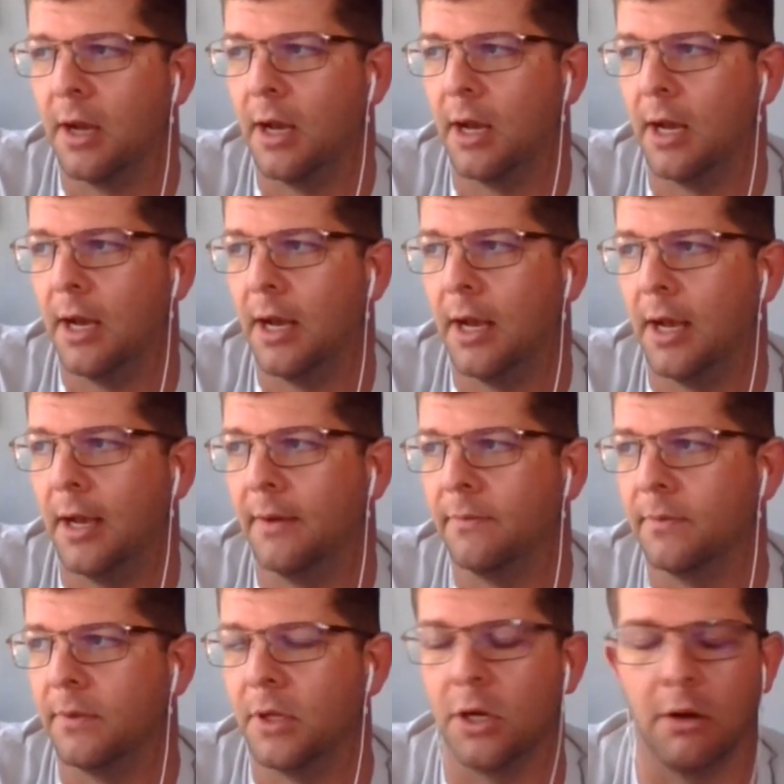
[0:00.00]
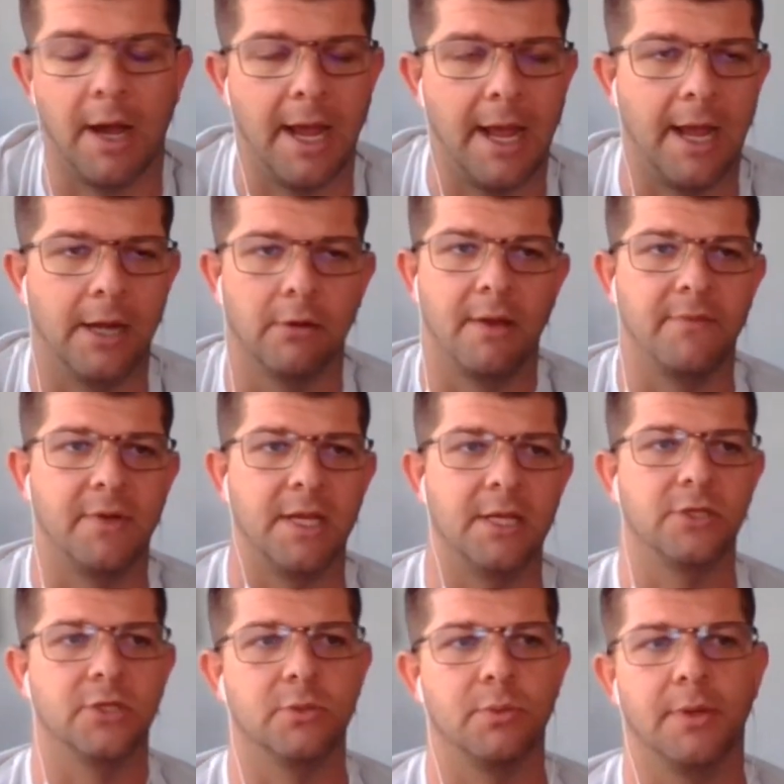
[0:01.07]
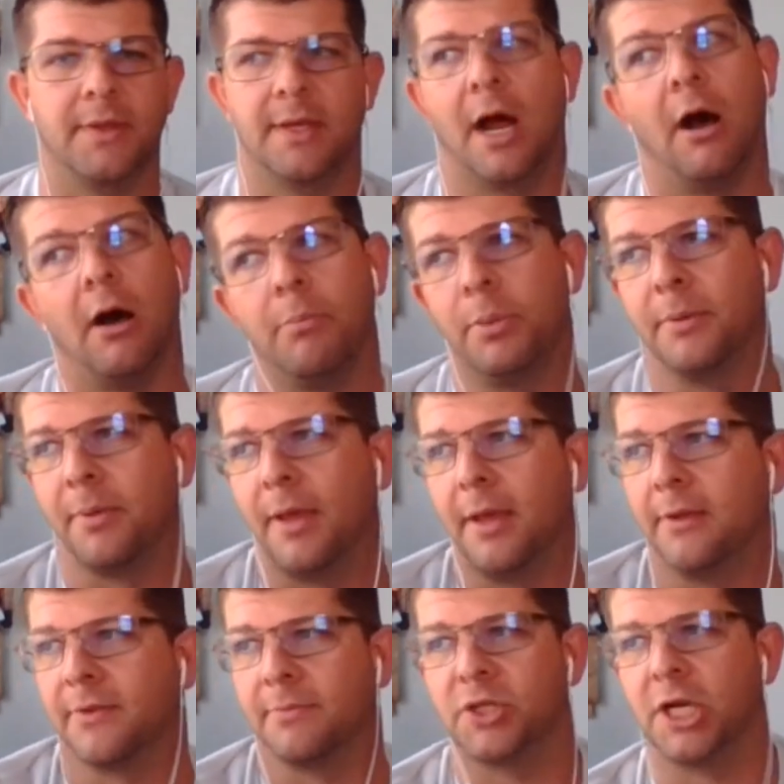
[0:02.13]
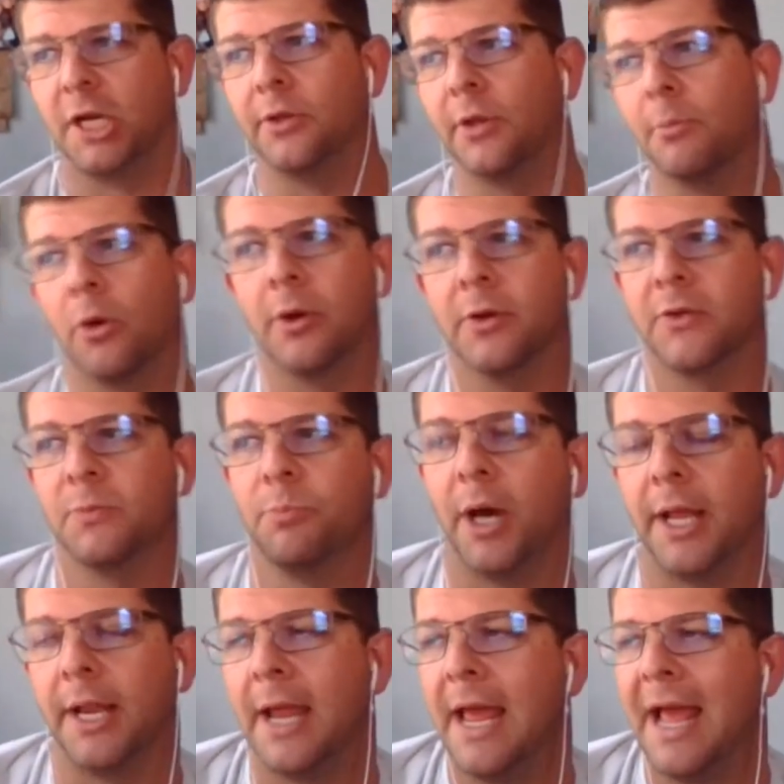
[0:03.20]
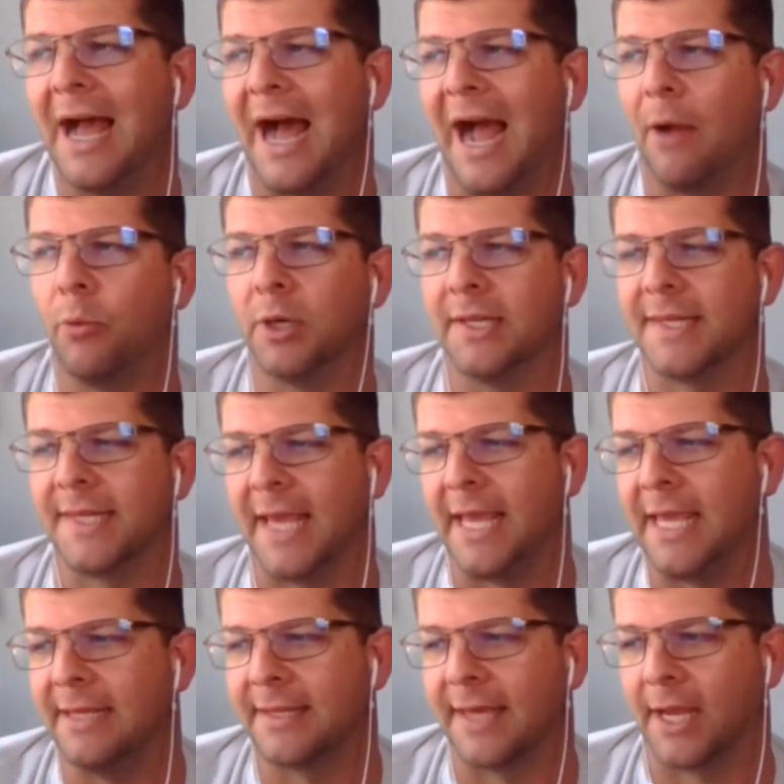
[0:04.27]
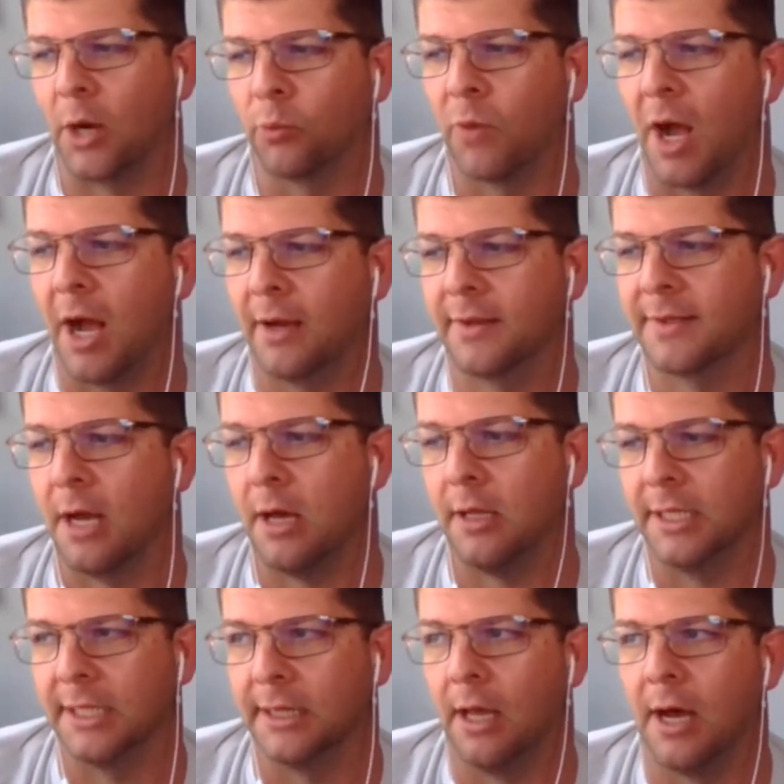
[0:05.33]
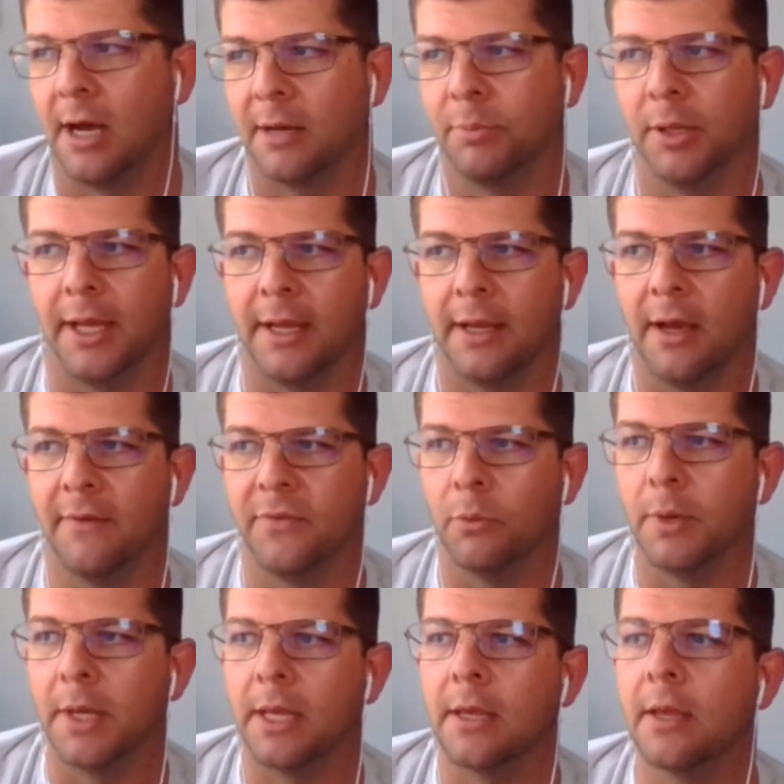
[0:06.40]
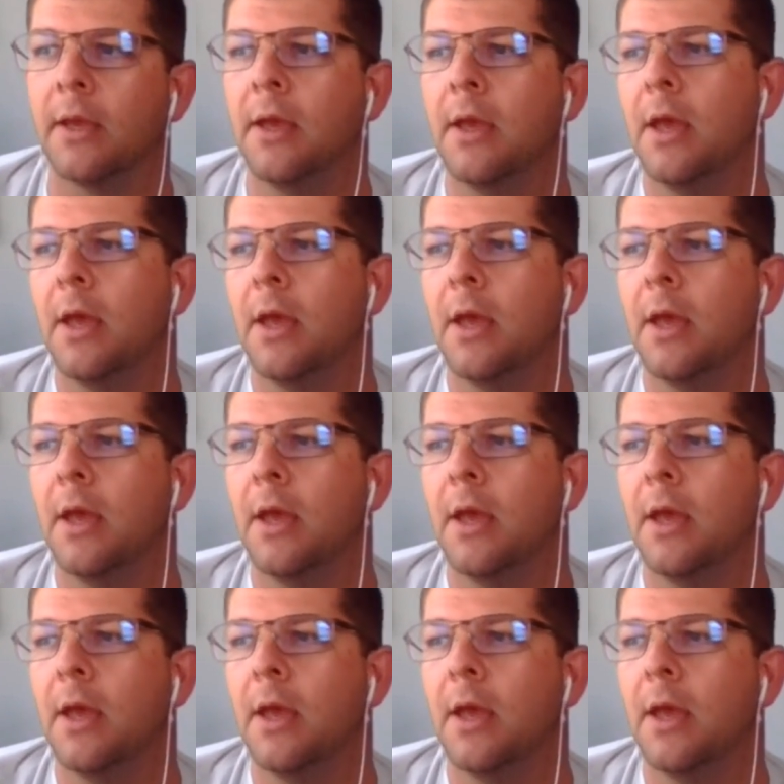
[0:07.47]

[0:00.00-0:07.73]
I don't have any issues with it. I'll be playing some Chandler Morris, but I wouldn't say he's like a rock solid lock play of the week.